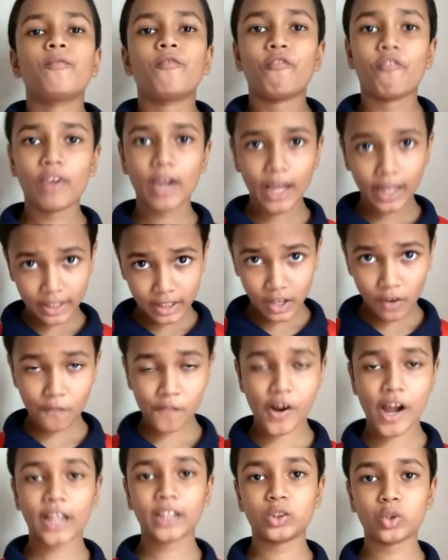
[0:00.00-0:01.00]
where the
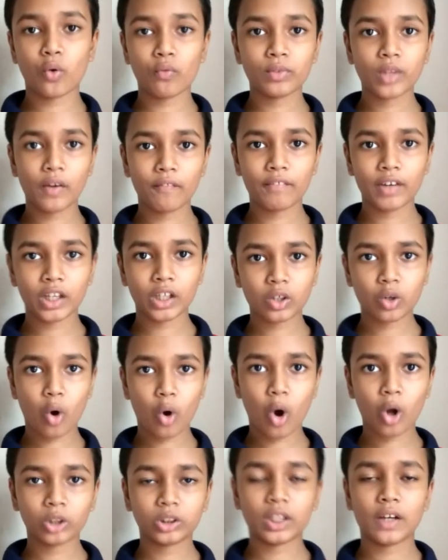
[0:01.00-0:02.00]
voice of the wind
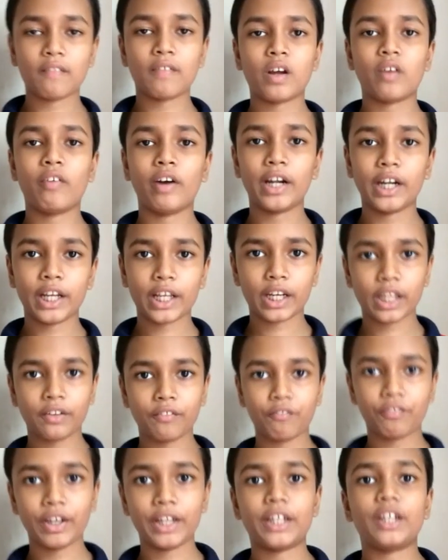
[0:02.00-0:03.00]
calls our
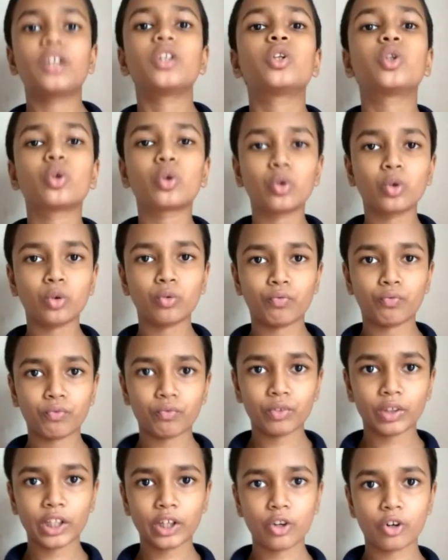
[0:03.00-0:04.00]
wandering feet
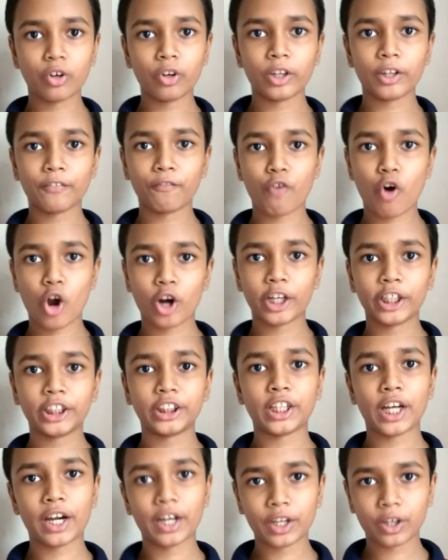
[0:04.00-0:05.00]
through echoing
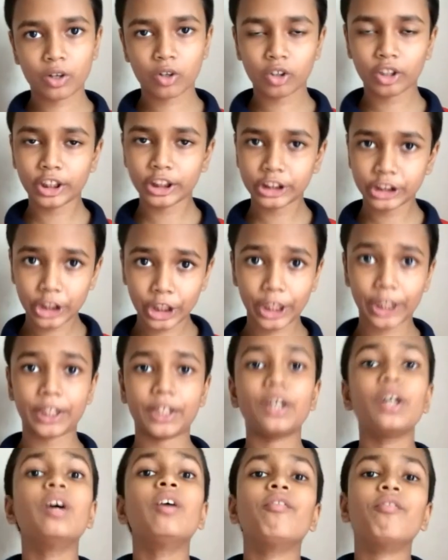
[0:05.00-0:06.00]
forest and echoing street.